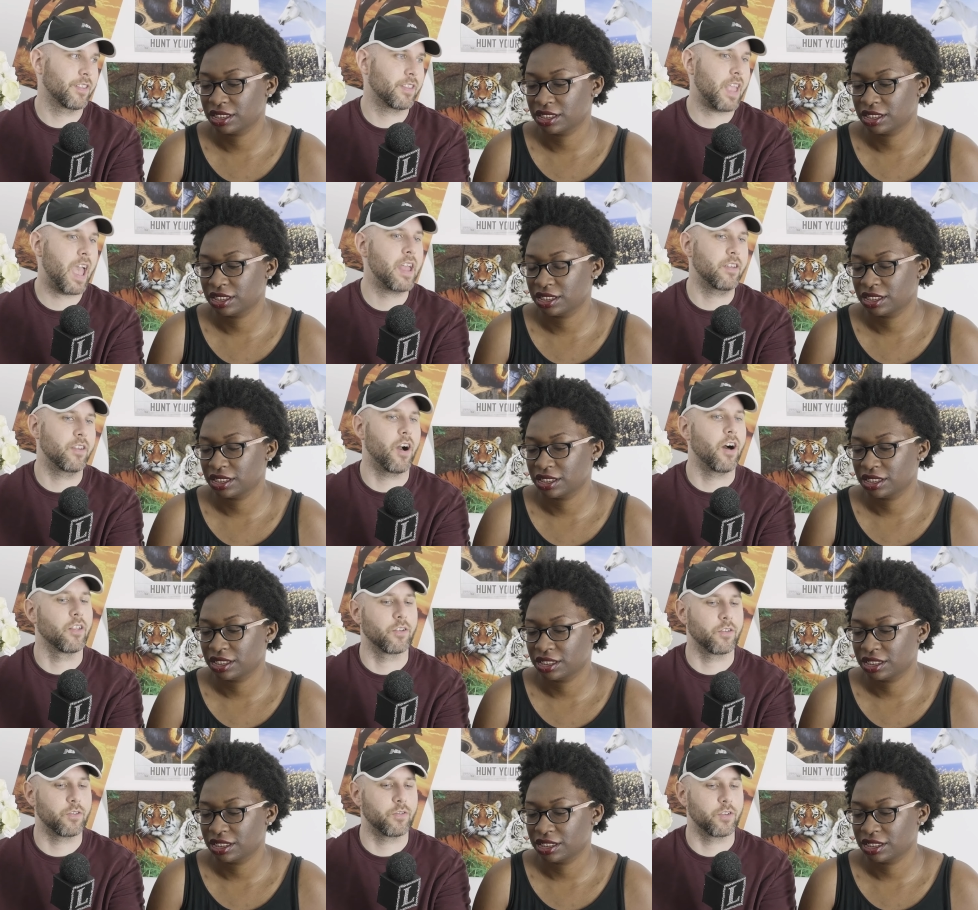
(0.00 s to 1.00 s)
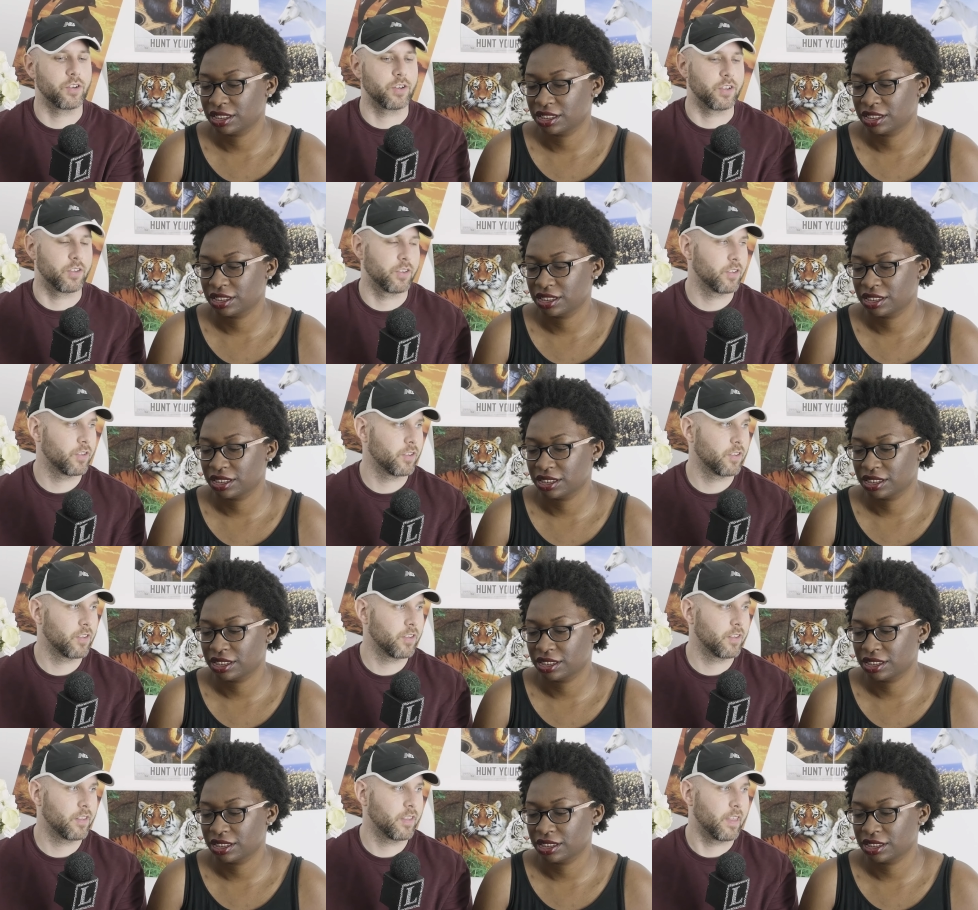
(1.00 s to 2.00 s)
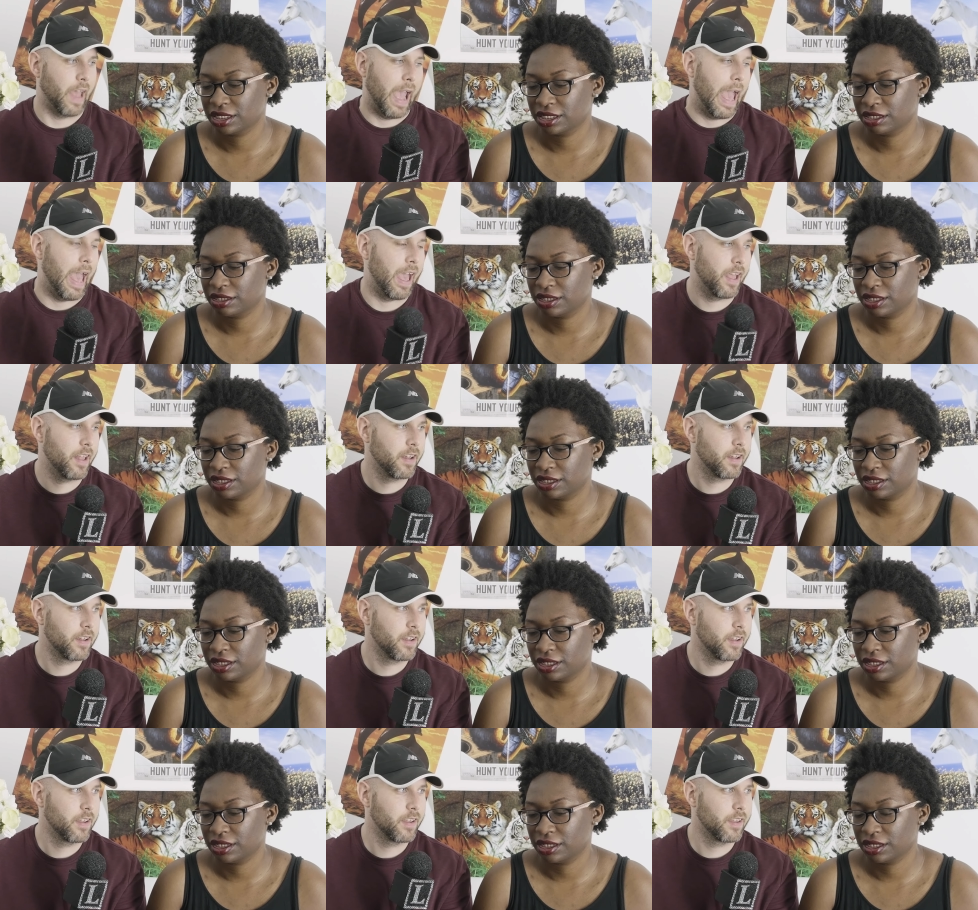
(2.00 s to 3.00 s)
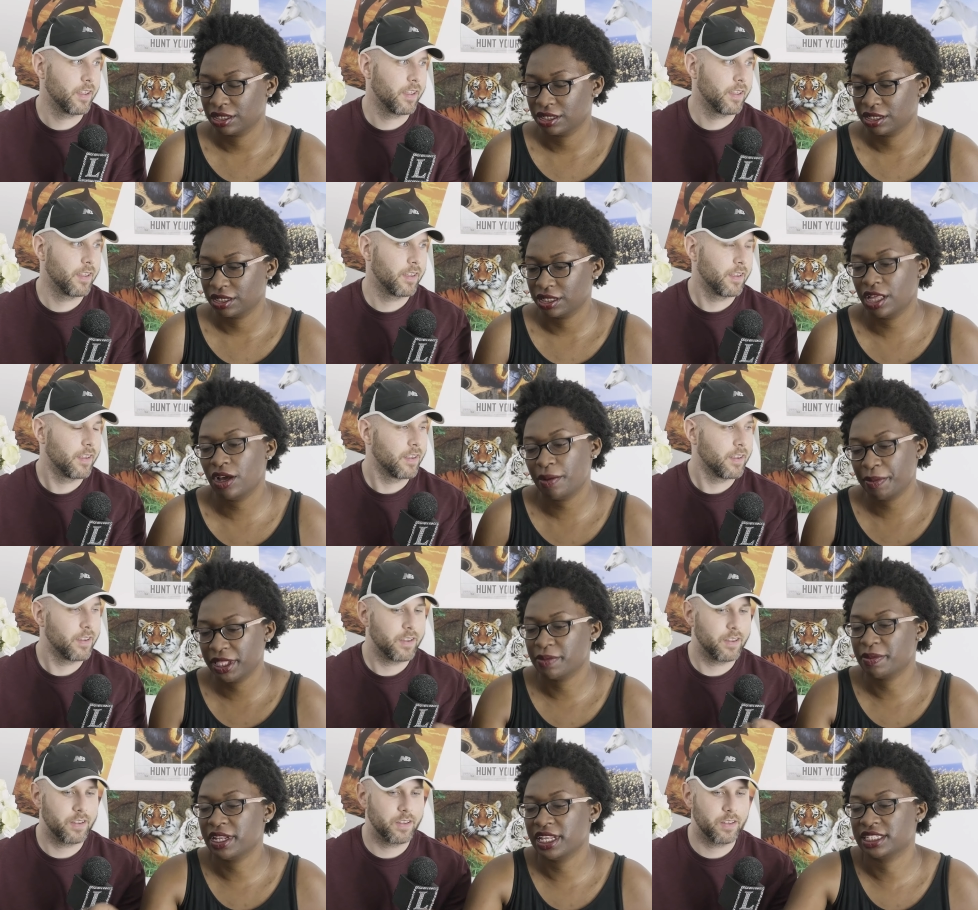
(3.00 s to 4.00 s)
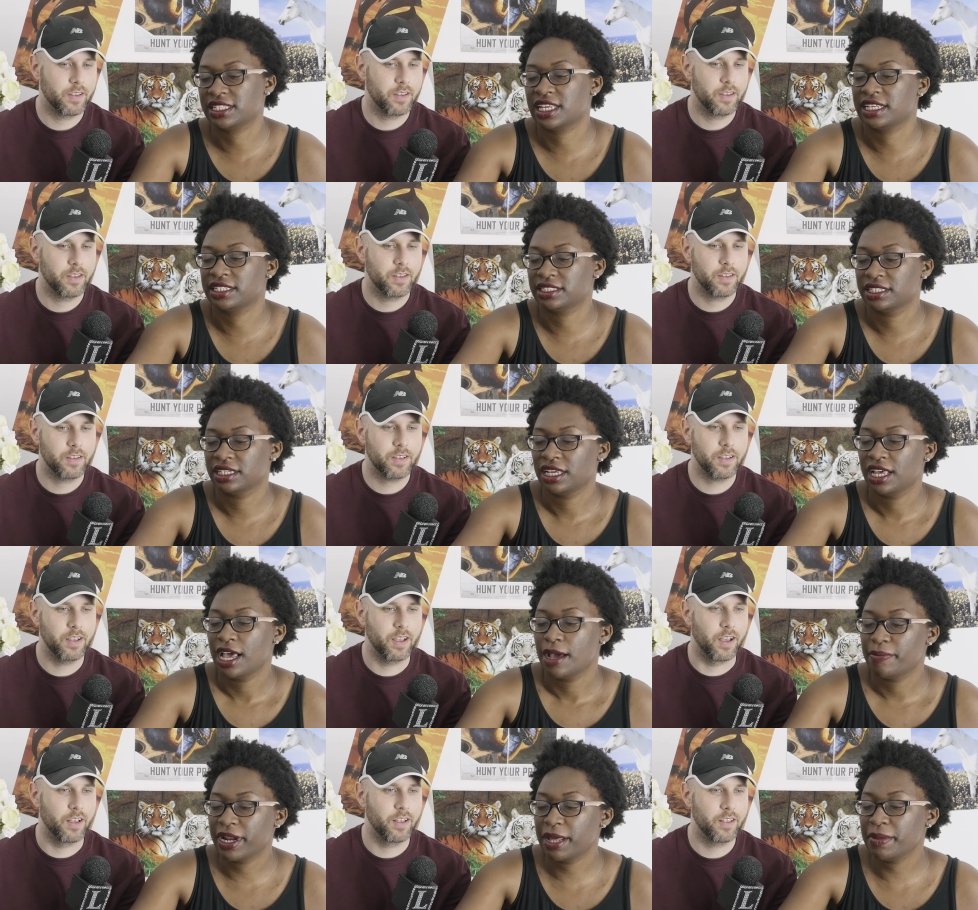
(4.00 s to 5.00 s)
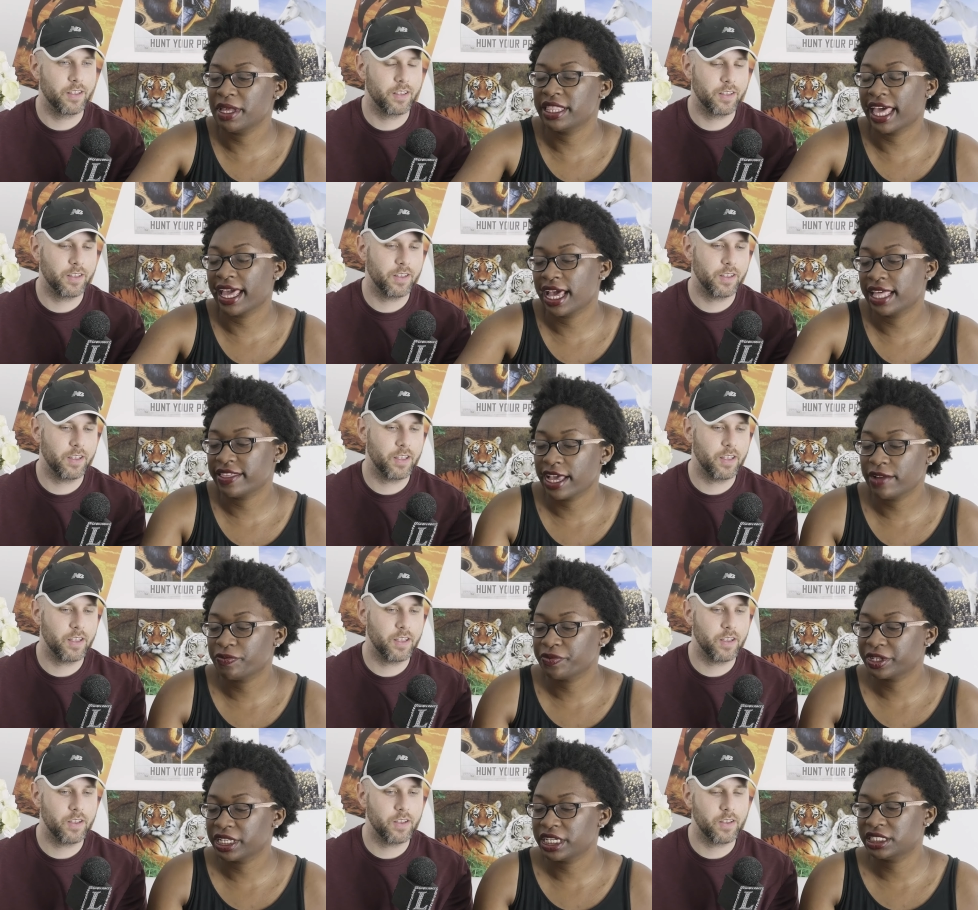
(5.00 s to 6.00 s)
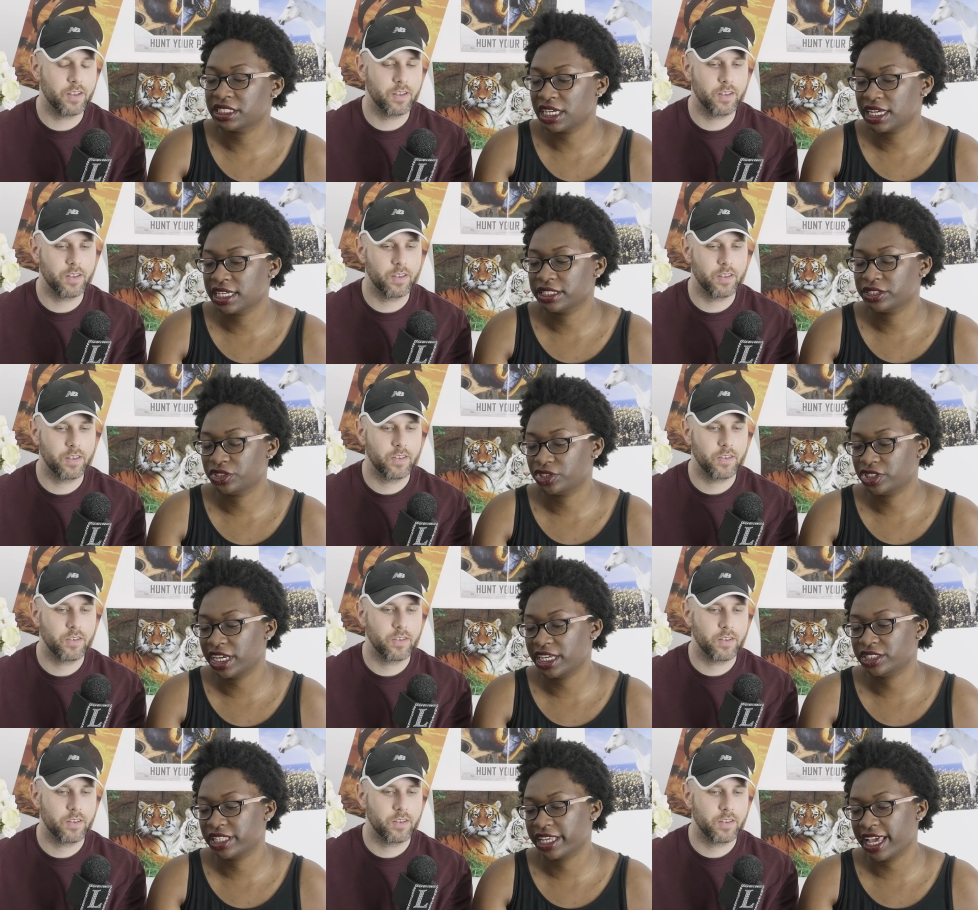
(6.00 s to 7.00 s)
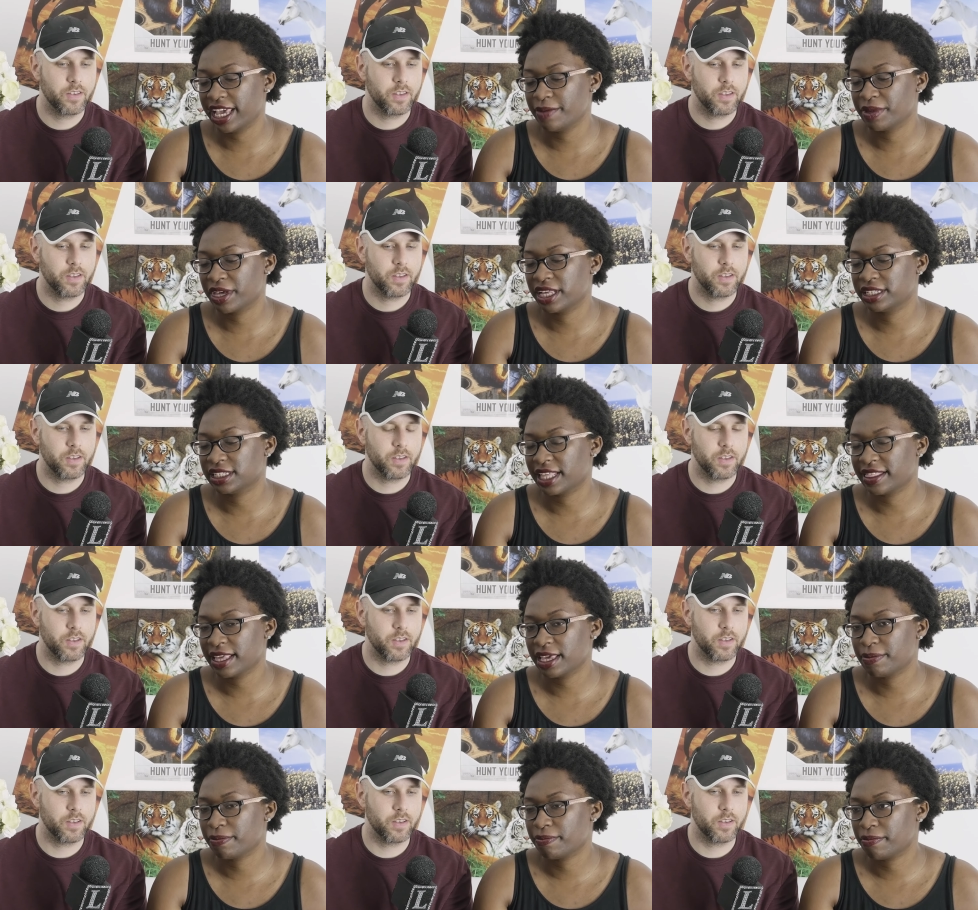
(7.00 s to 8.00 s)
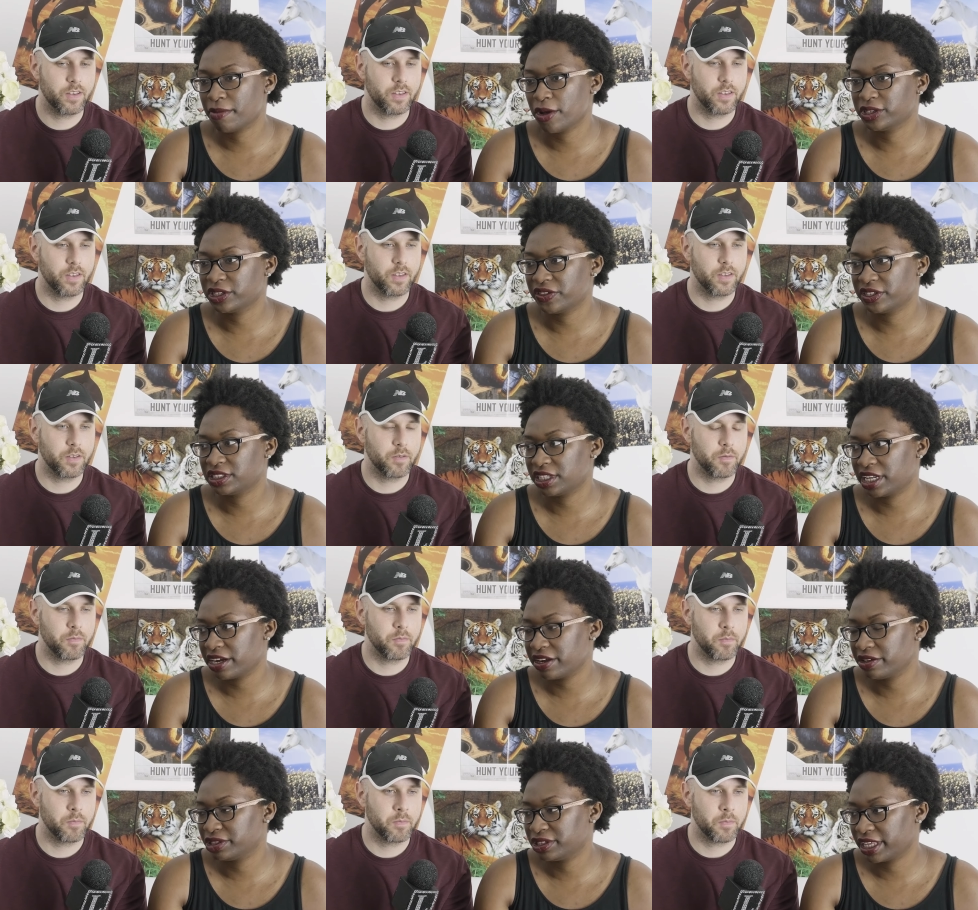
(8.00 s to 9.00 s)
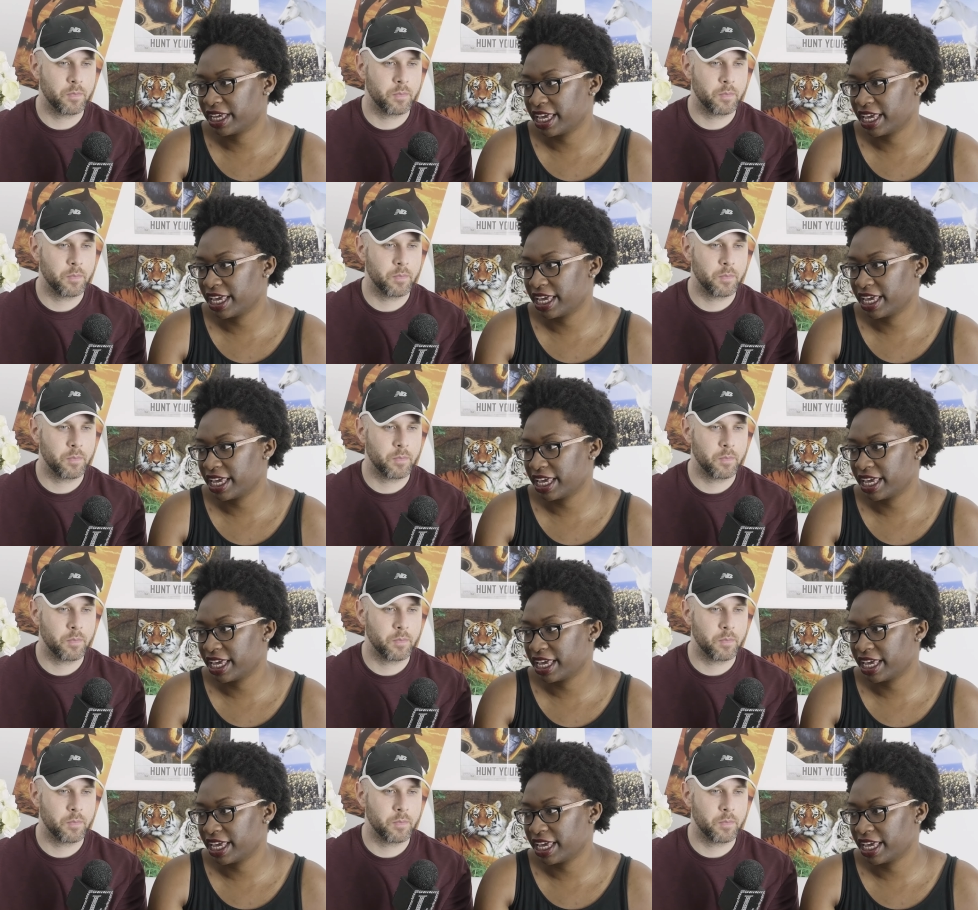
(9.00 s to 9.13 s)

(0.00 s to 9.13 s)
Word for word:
Speaker 1: ten dollars for just that.
Speaker 2: No, I mean the mini's nice. Yeah. But I mean that that really does change the game because I think most of the scenarios in the